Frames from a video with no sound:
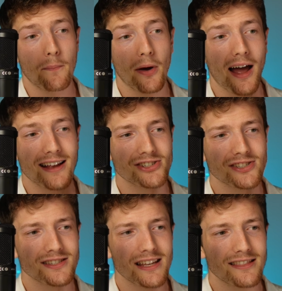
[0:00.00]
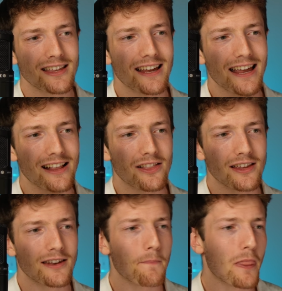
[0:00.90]
But I just think that
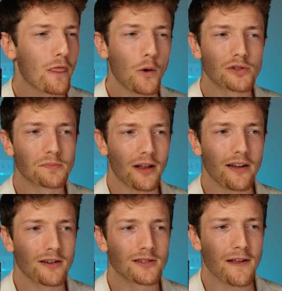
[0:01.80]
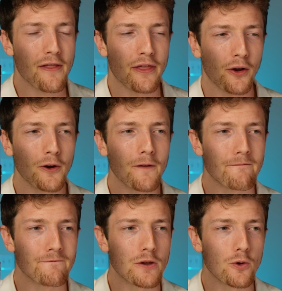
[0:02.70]
England, those players, they're going to
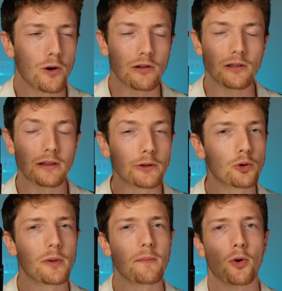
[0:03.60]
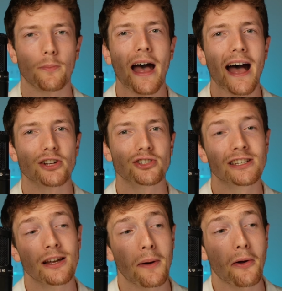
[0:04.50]
feel a little bit more
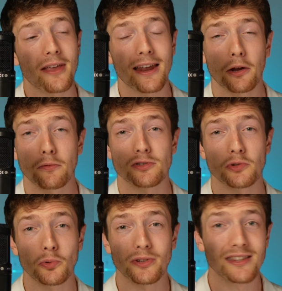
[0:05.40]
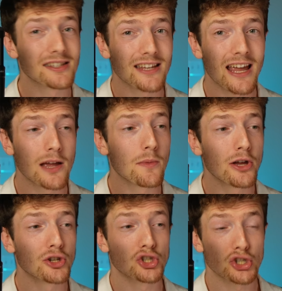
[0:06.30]
passionate about getting a result in this game
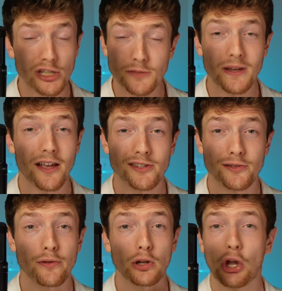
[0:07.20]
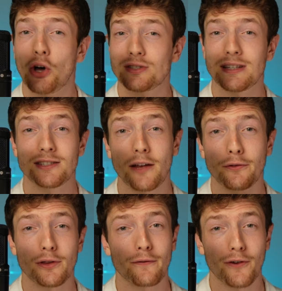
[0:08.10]
just because of the loss they
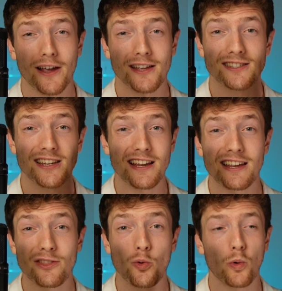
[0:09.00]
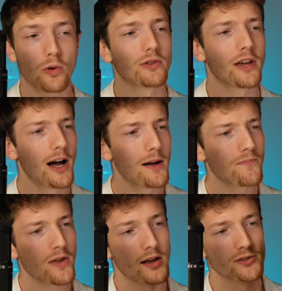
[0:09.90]
suffered to France in the World
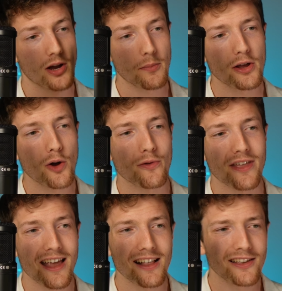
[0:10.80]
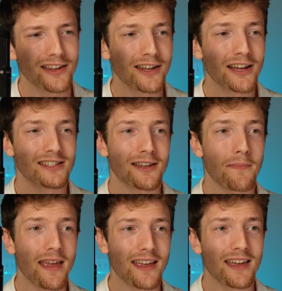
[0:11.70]
Cup. So I'm going to go with England to
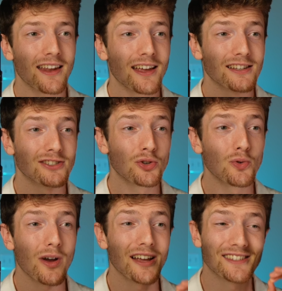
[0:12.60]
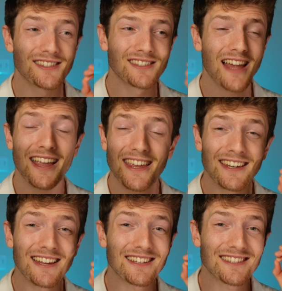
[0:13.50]
make it to a
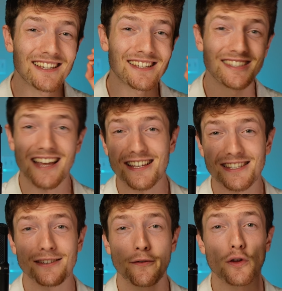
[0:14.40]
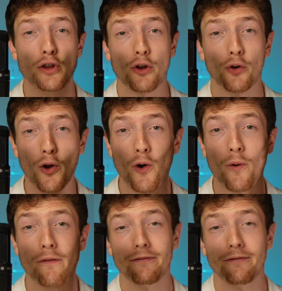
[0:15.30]
second successive Euro